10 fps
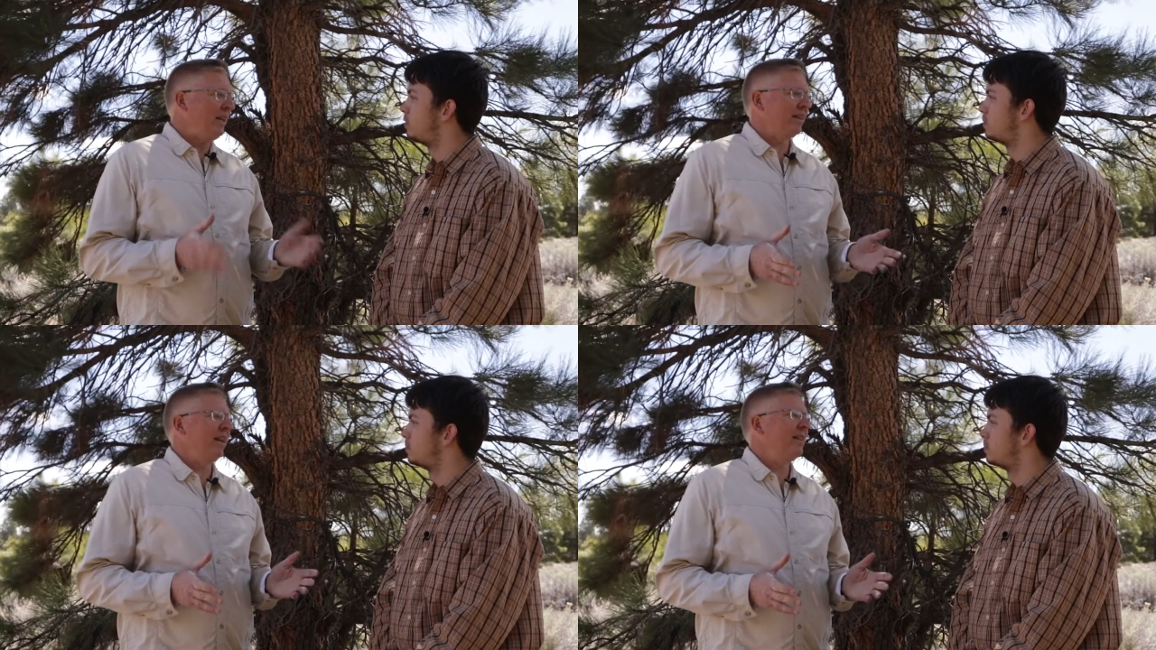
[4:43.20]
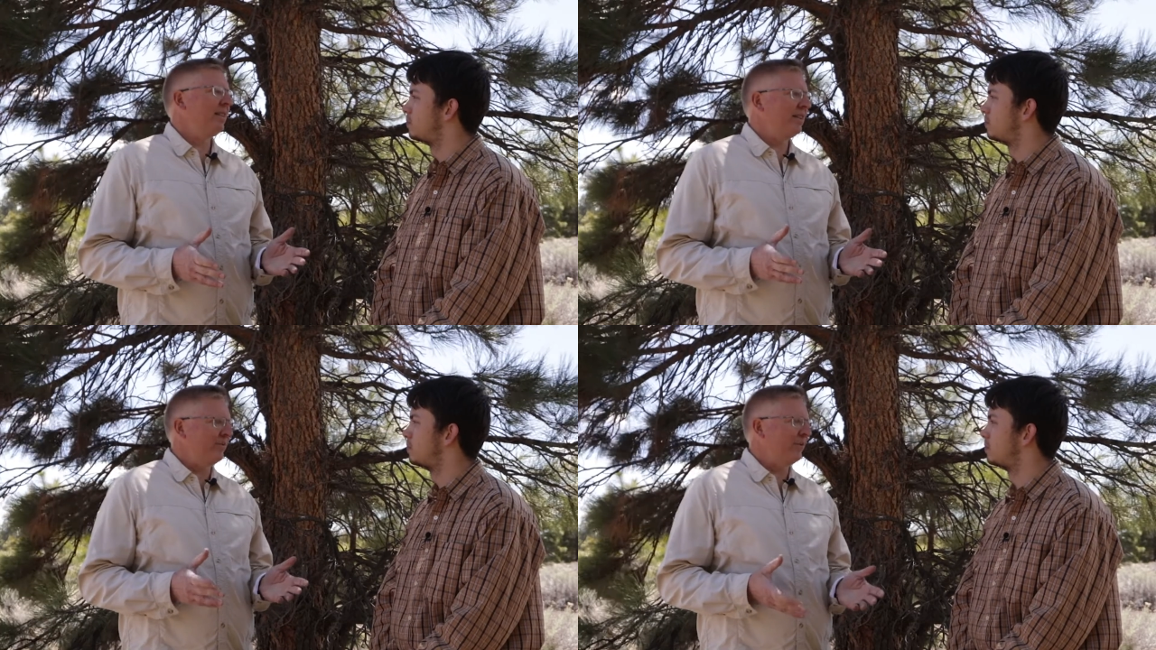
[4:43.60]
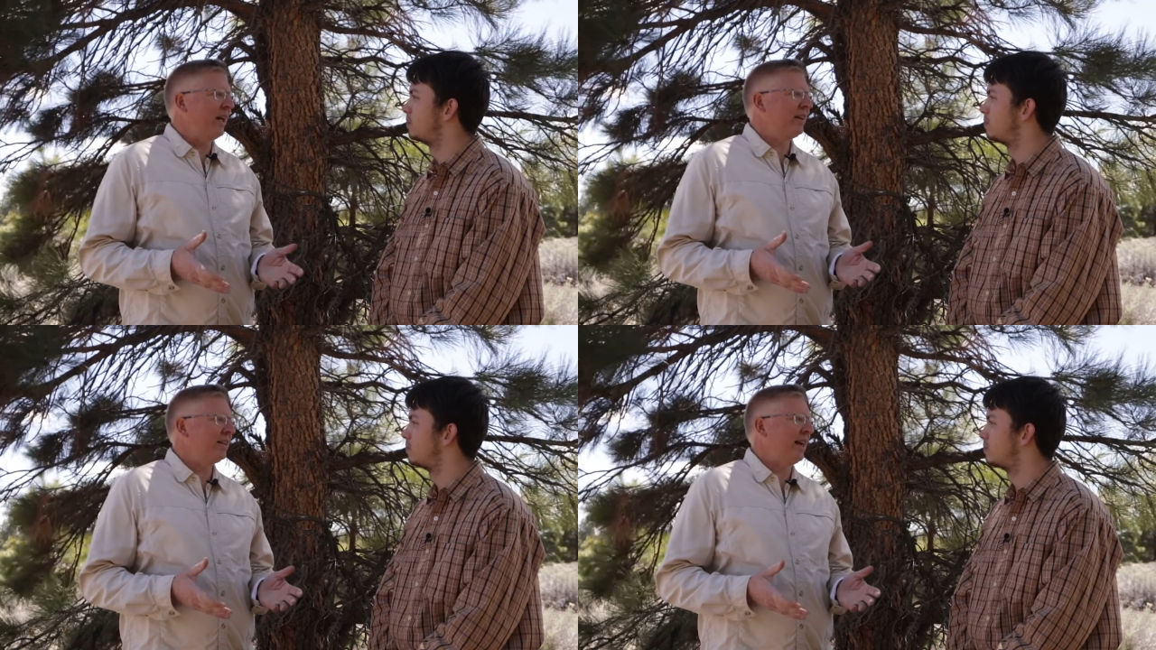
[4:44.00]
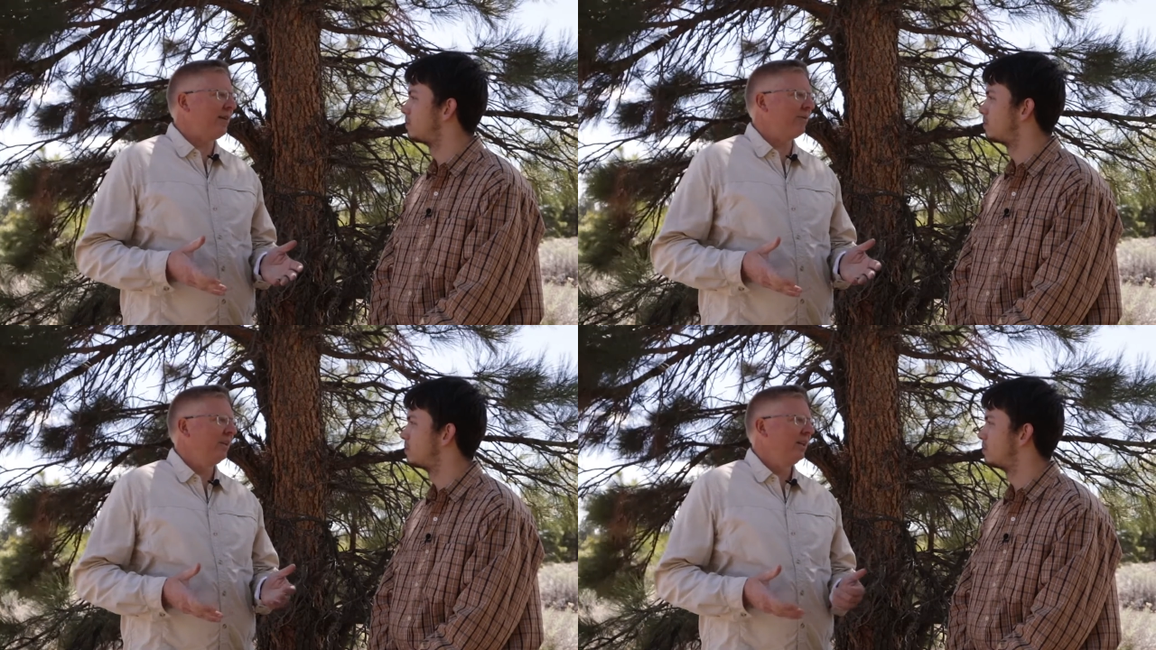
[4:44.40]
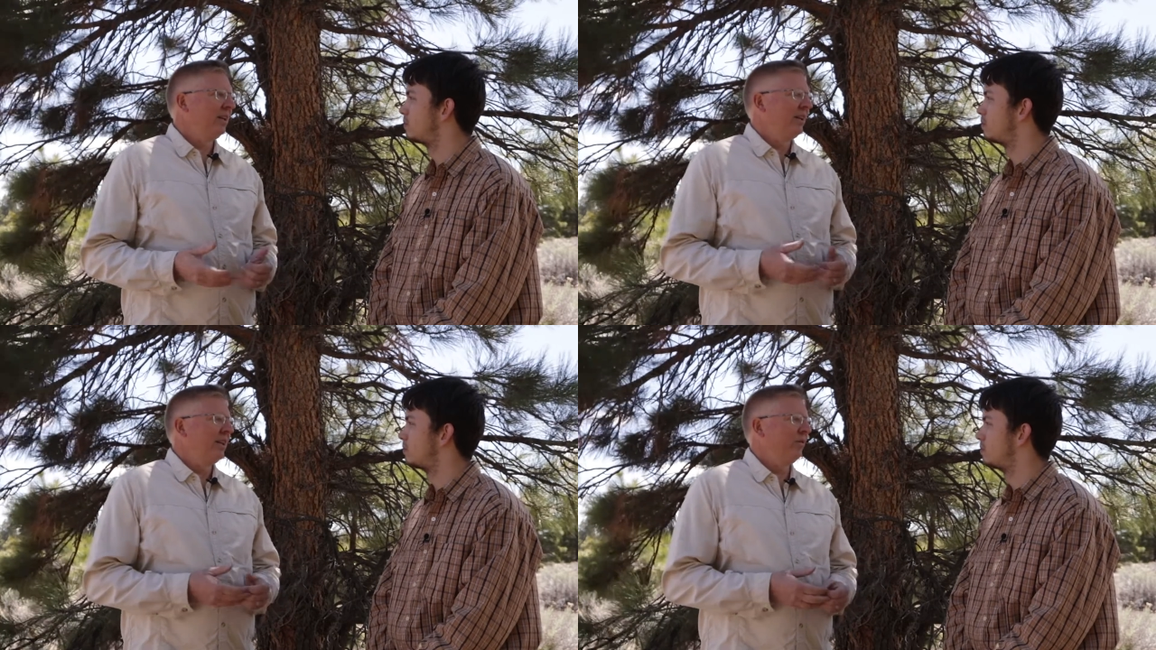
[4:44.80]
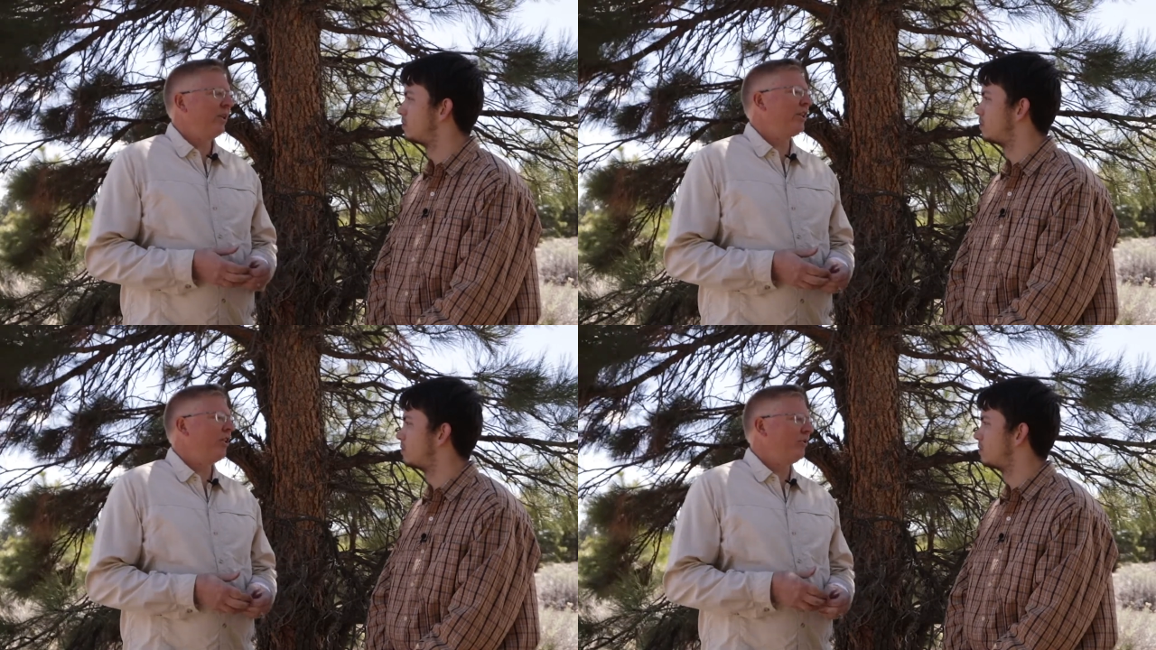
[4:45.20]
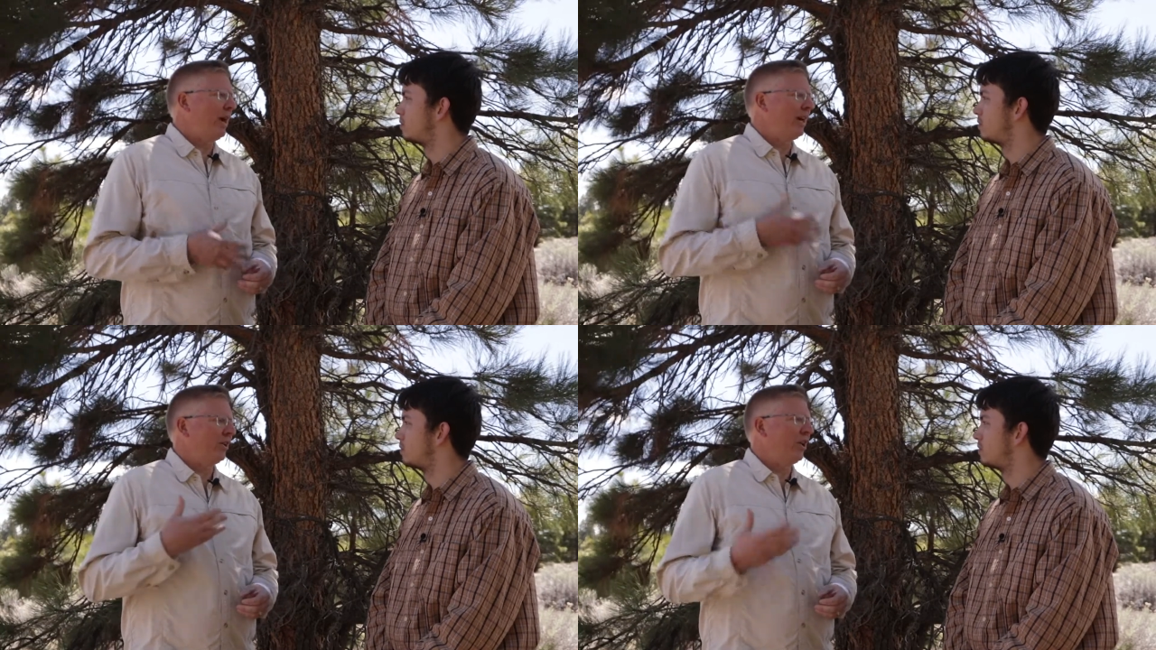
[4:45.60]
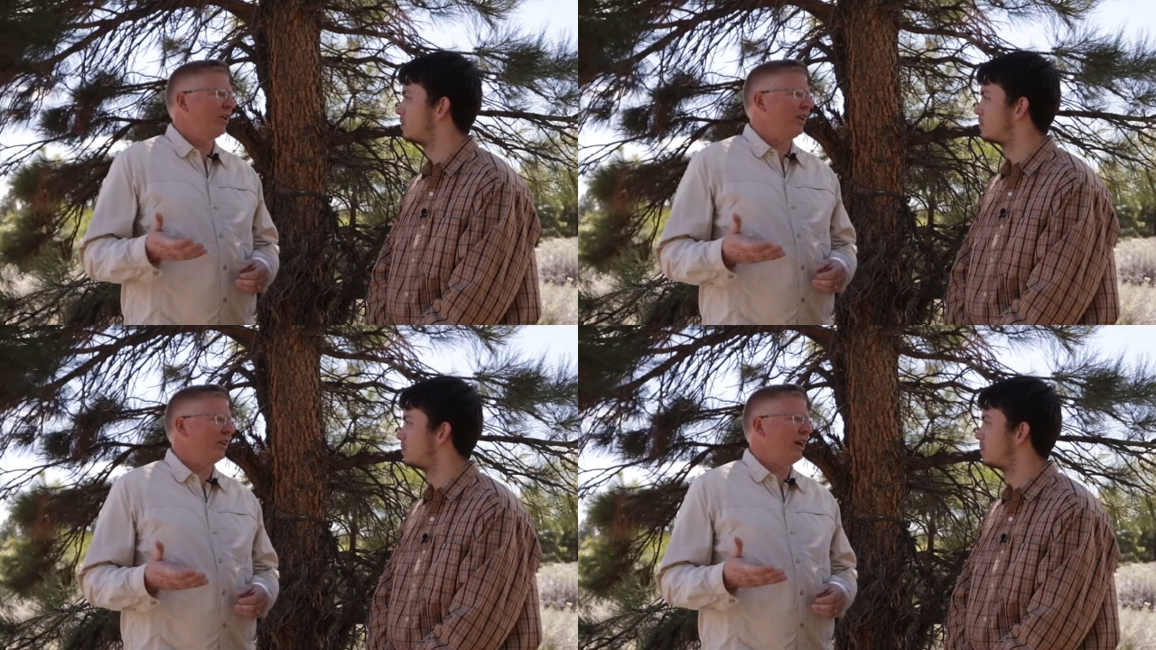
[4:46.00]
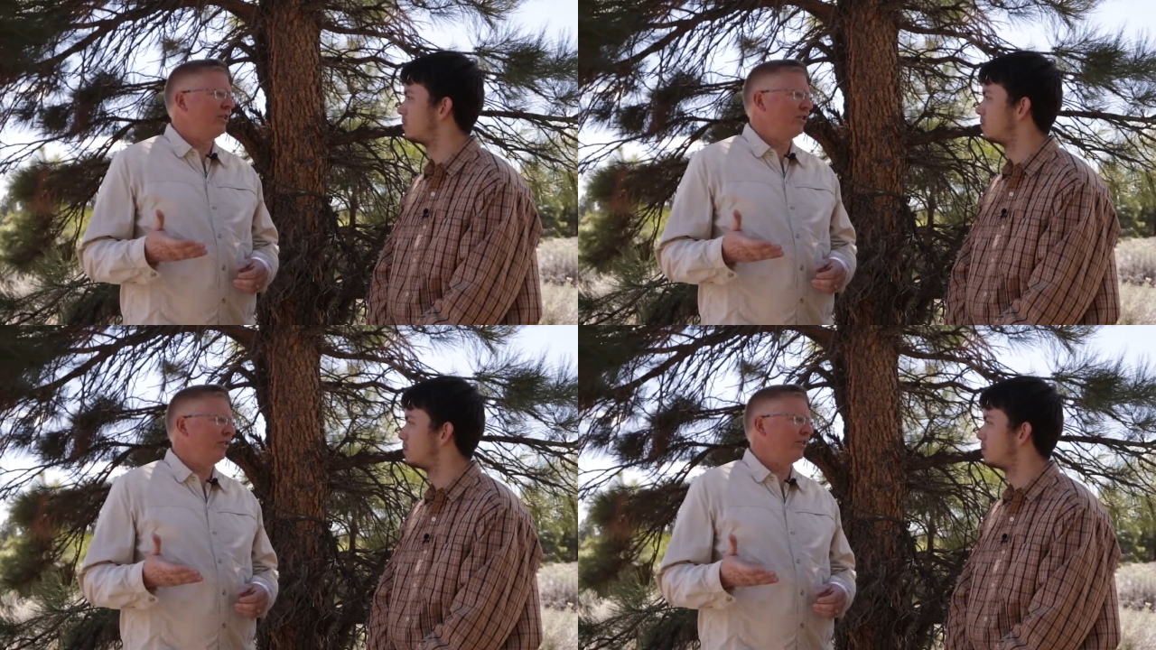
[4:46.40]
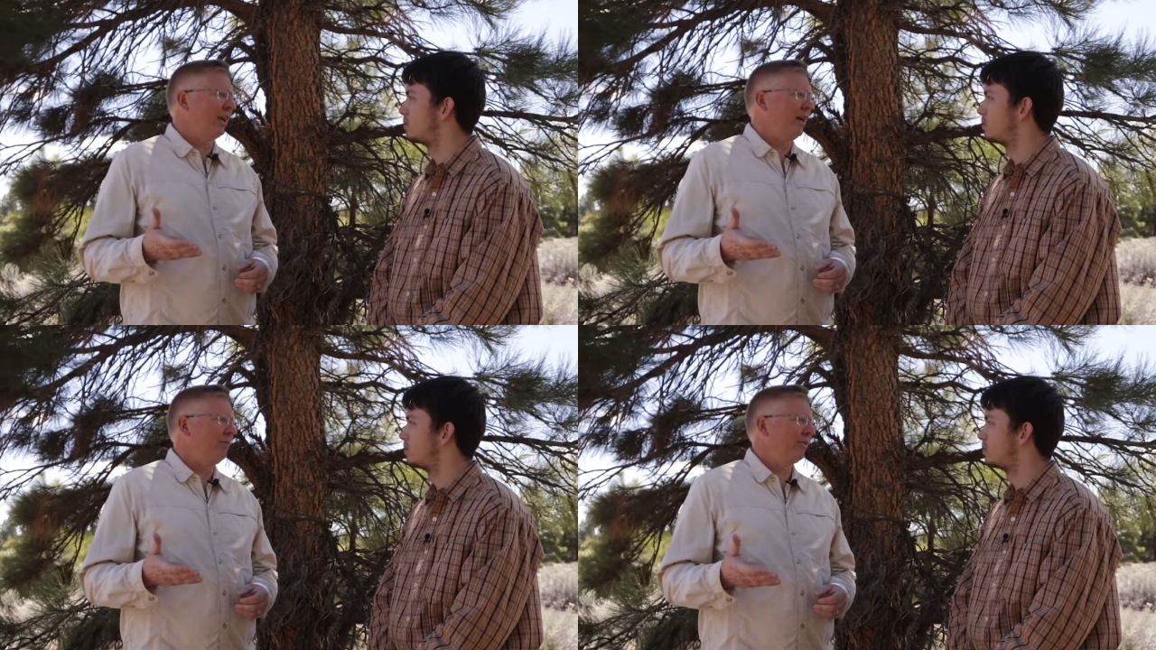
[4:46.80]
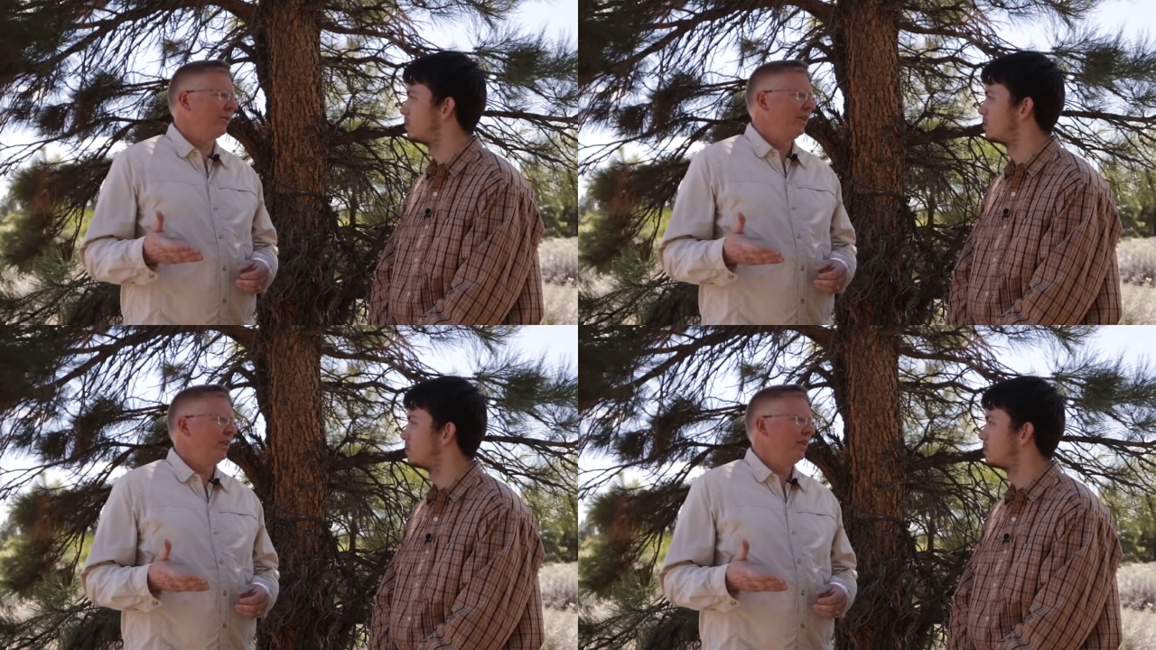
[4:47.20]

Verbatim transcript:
Speaker 1: sciences in Flagstaff really goes back to archaeological times,